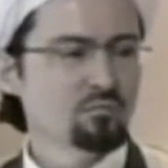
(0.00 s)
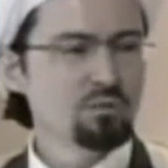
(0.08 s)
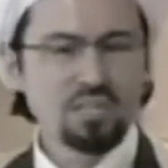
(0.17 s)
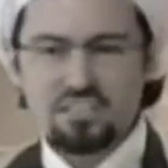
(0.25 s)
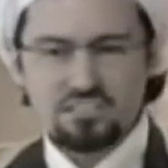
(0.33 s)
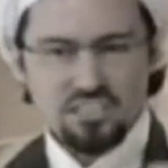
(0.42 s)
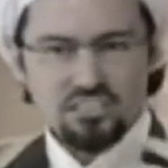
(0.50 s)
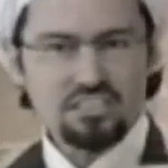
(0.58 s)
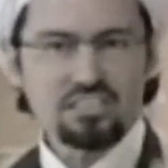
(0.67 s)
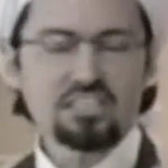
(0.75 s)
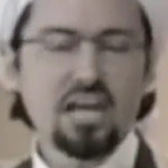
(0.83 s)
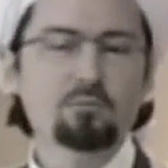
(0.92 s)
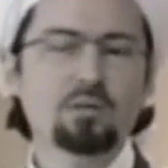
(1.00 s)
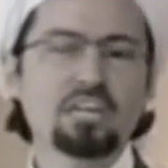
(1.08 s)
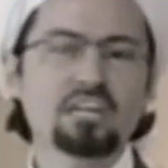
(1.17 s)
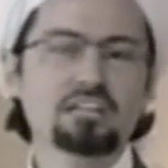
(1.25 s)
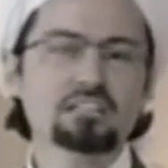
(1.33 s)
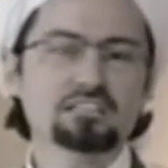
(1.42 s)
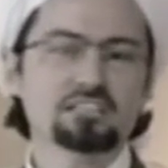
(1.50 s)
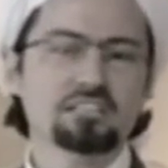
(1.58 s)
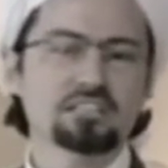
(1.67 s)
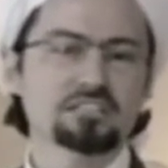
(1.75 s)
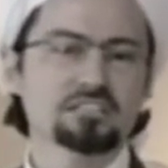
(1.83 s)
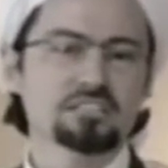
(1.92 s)
Because this is the type of
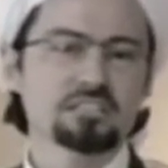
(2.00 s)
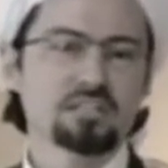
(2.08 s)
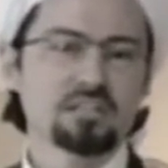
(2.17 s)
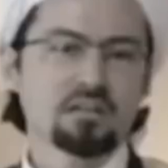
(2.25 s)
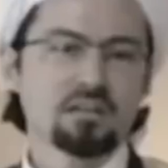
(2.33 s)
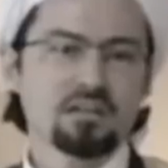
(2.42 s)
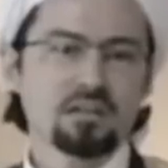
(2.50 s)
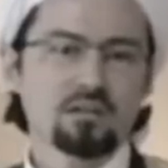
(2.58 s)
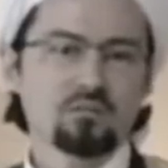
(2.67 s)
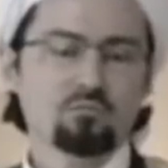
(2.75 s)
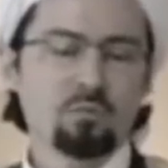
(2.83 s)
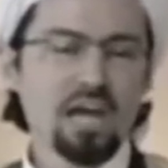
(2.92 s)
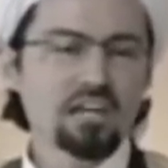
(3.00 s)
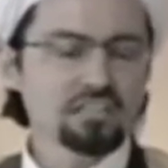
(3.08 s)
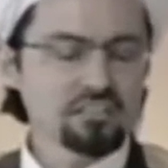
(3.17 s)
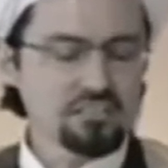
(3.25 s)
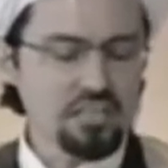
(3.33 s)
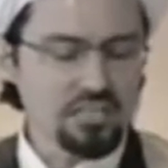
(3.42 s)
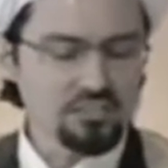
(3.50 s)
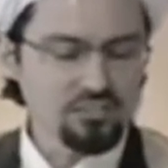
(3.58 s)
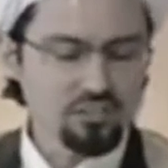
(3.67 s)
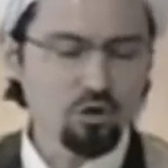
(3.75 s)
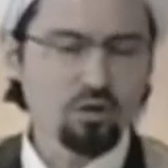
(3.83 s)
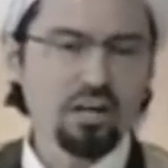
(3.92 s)
heedlessness. Man is
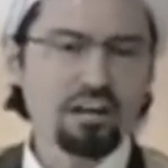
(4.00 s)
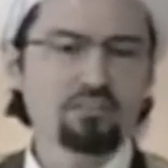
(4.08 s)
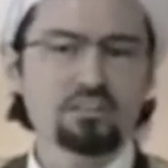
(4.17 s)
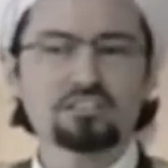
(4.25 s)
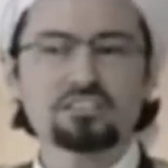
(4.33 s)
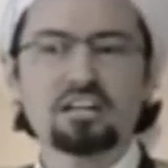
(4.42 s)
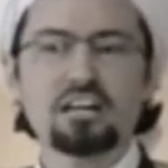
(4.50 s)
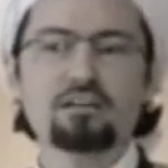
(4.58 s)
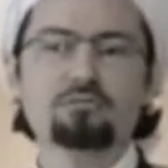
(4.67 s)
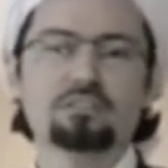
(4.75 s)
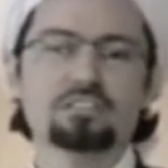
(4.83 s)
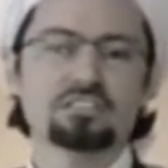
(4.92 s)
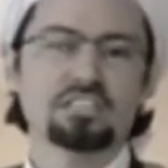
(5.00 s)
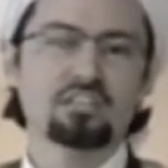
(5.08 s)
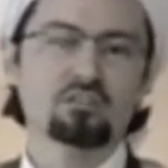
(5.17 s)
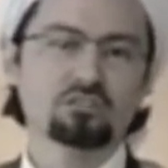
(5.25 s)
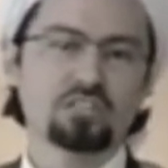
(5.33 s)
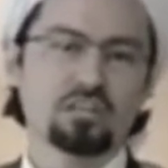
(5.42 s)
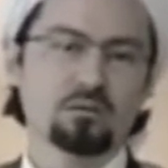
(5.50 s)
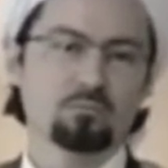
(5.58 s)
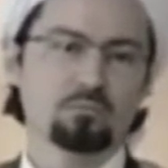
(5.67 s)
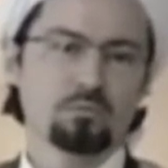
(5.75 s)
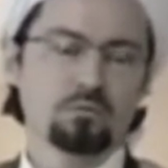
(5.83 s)
so clever, his cleverness kills him.